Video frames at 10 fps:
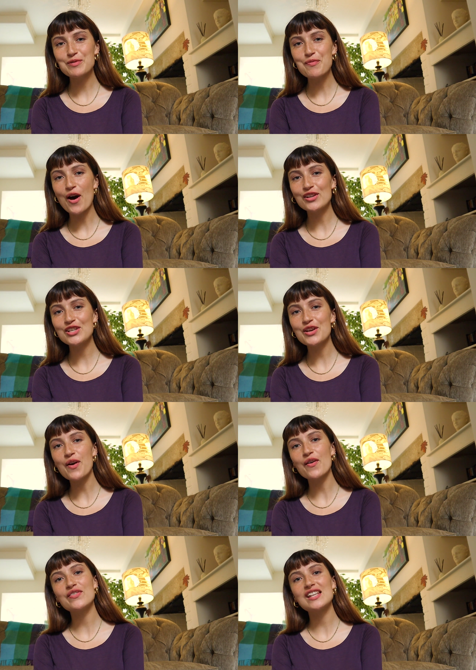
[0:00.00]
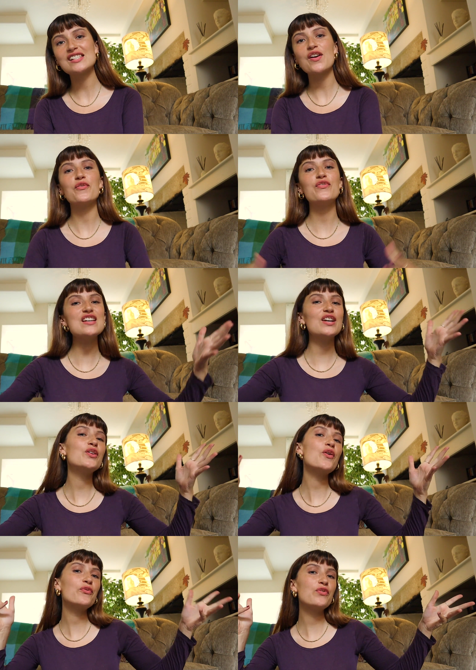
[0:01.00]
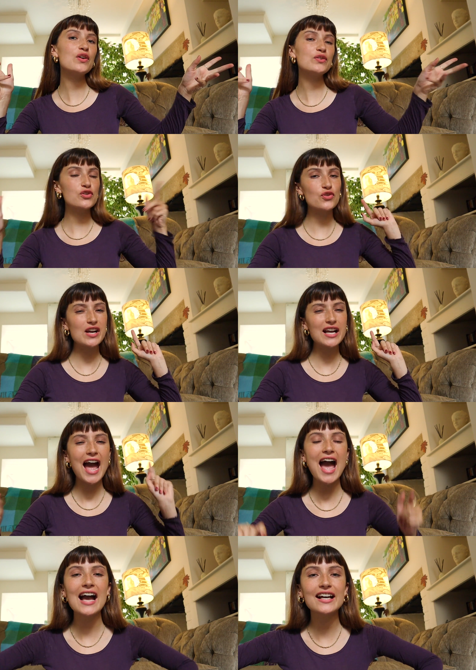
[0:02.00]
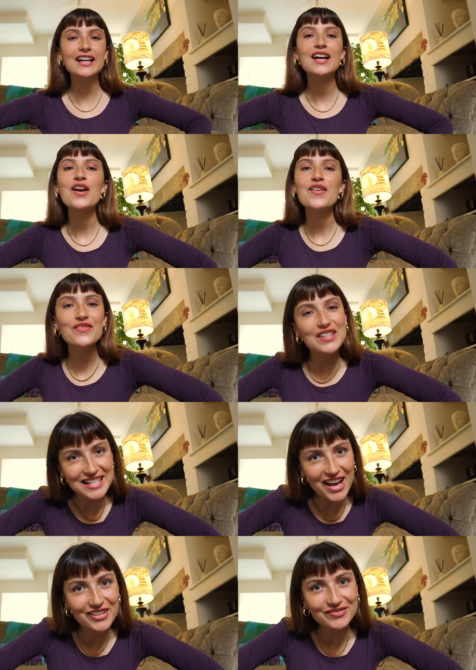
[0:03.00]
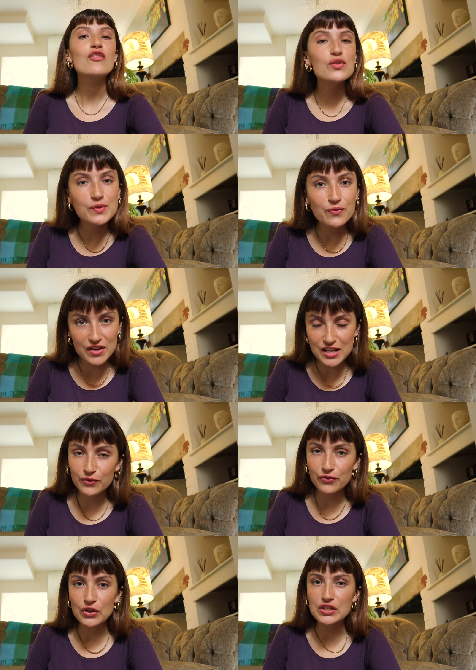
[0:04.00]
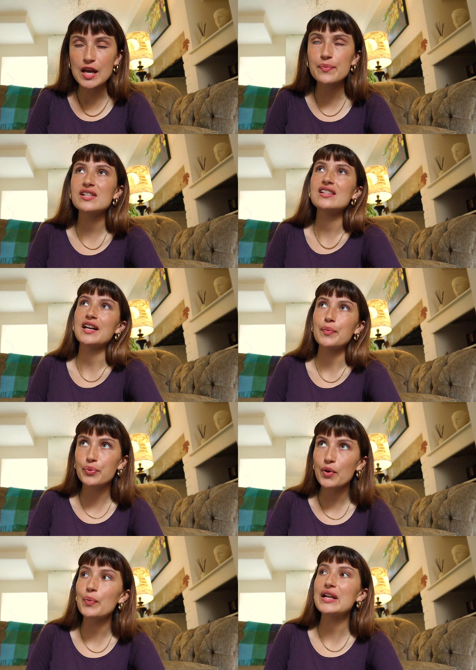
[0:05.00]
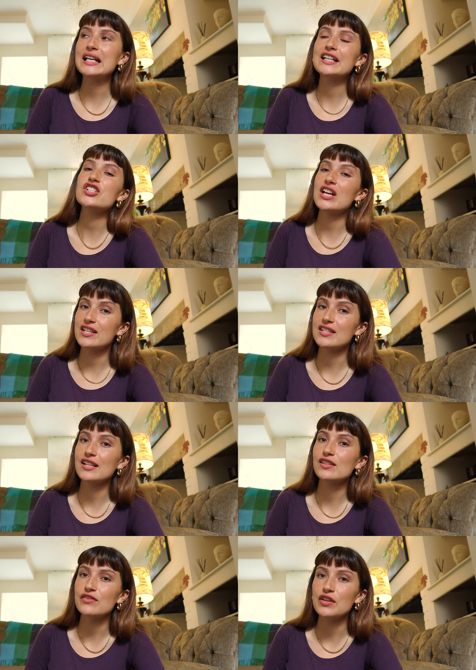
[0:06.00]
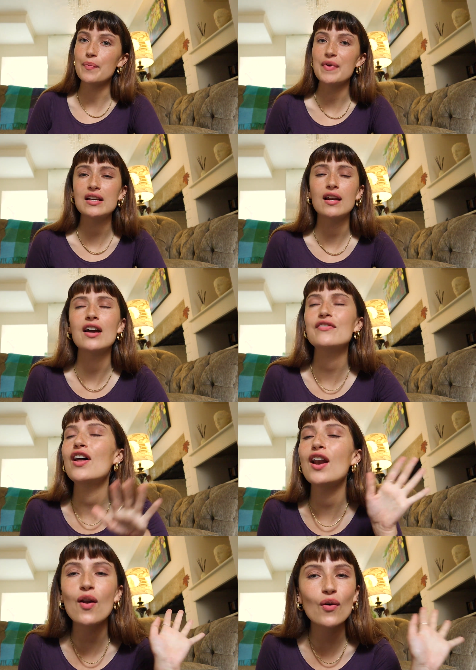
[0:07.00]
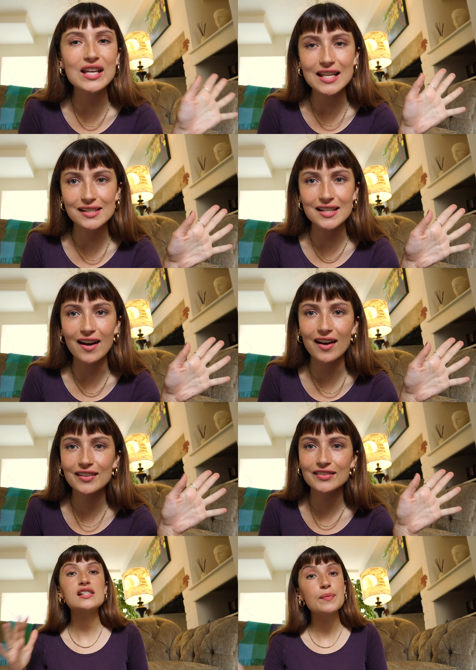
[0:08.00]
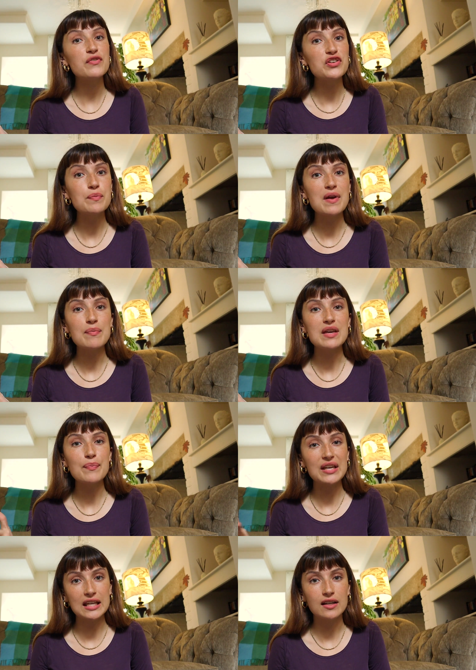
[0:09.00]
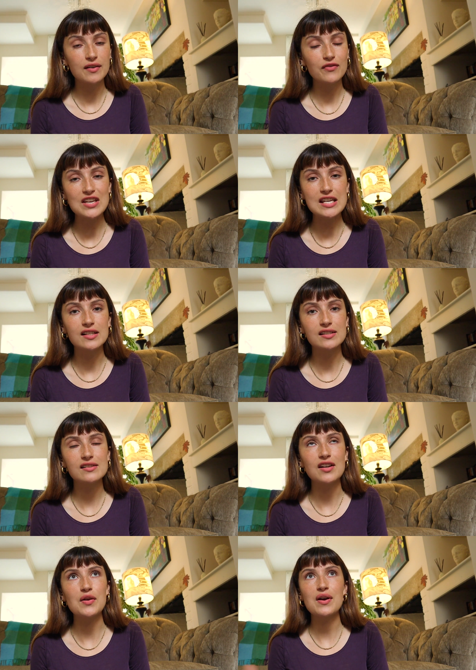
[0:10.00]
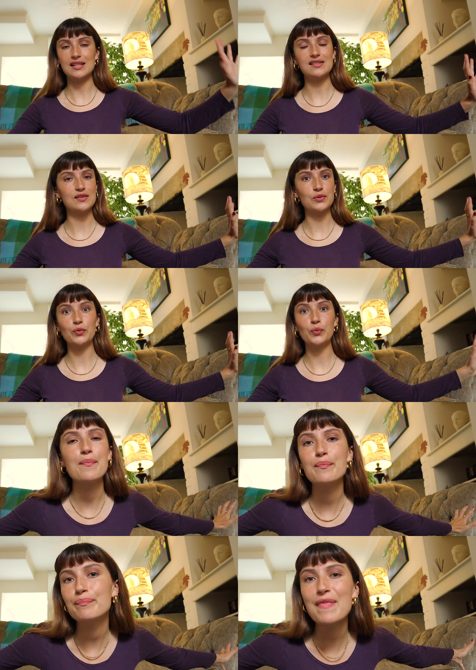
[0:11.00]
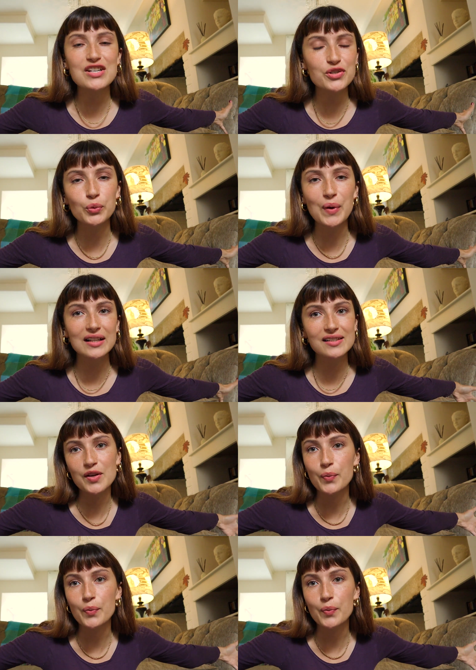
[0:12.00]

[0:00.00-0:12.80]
to part 2 of this vegan food trick hack video. I've got some vegan food tips that are probably going to change things for you and make life a lot easier. Some of you may be beginner vegans, so this is all a magical world, so